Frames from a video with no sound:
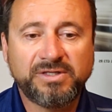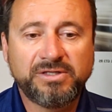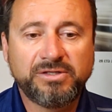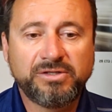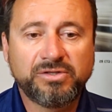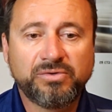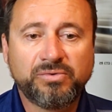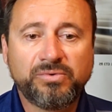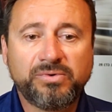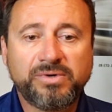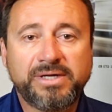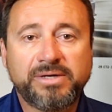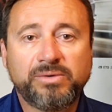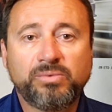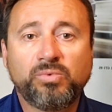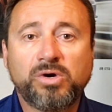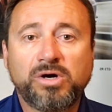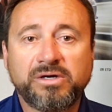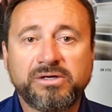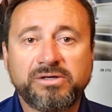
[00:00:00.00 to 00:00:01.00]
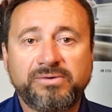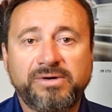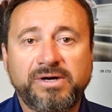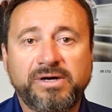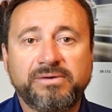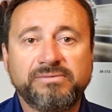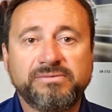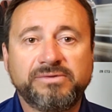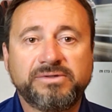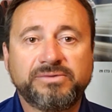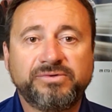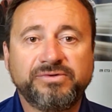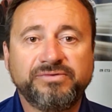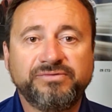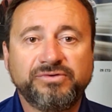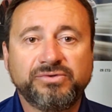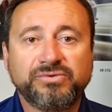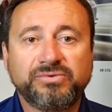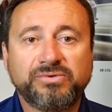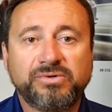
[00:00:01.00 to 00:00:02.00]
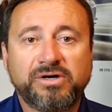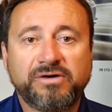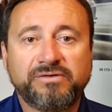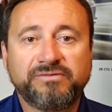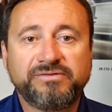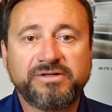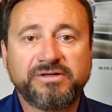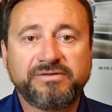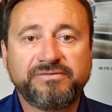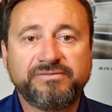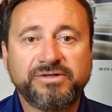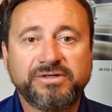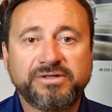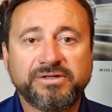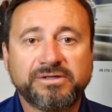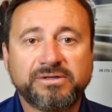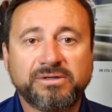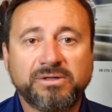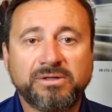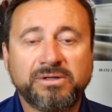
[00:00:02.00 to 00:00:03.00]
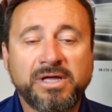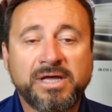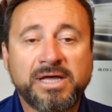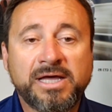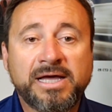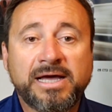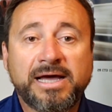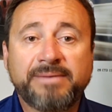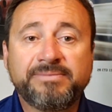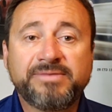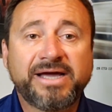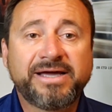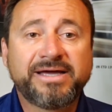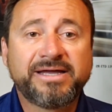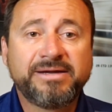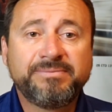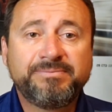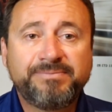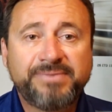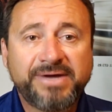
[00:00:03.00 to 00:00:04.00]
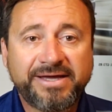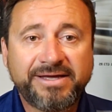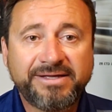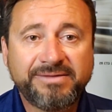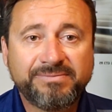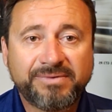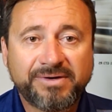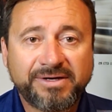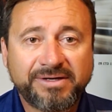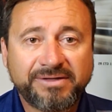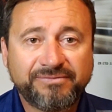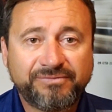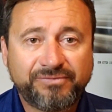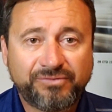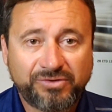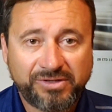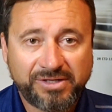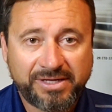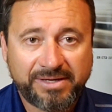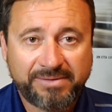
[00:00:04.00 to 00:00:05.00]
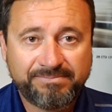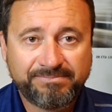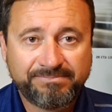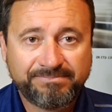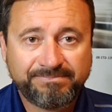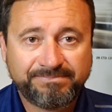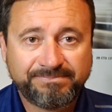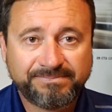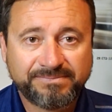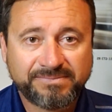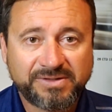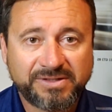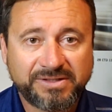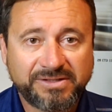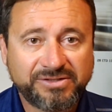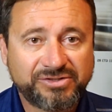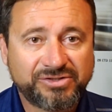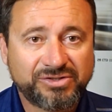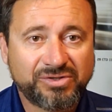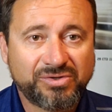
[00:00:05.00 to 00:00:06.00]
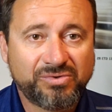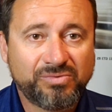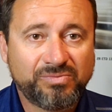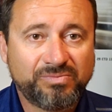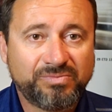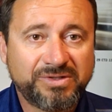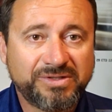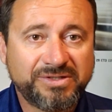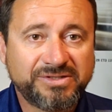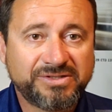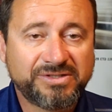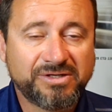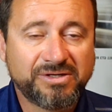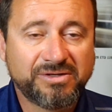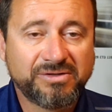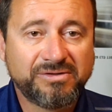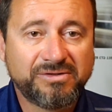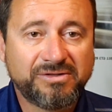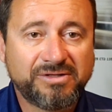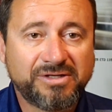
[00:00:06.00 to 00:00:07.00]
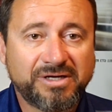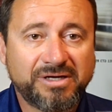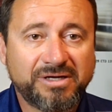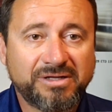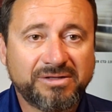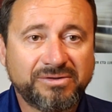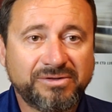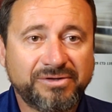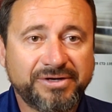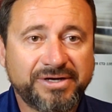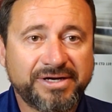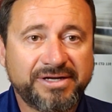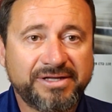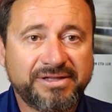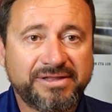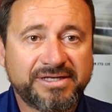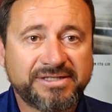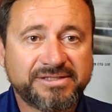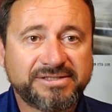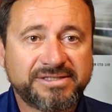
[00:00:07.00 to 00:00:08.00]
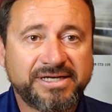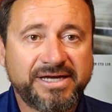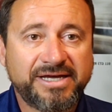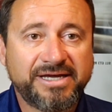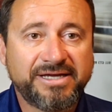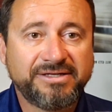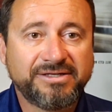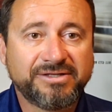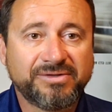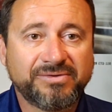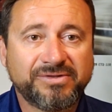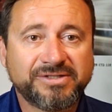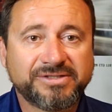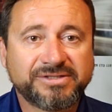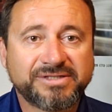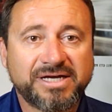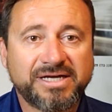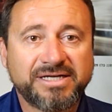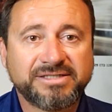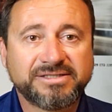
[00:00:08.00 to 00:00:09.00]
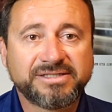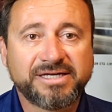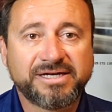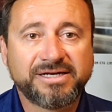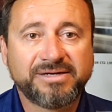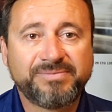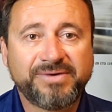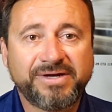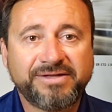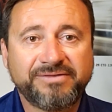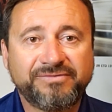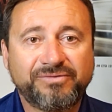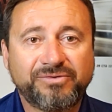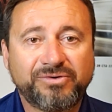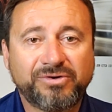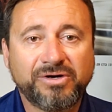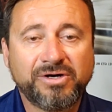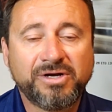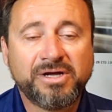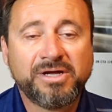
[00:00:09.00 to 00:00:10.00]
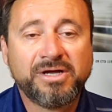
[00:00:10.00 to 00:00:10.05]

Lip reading: you know, a walk around, the review of that vehicle. I'm not getting paid for them. Okay, so please don't look at it as, hey, you know, this guy is getting paid for,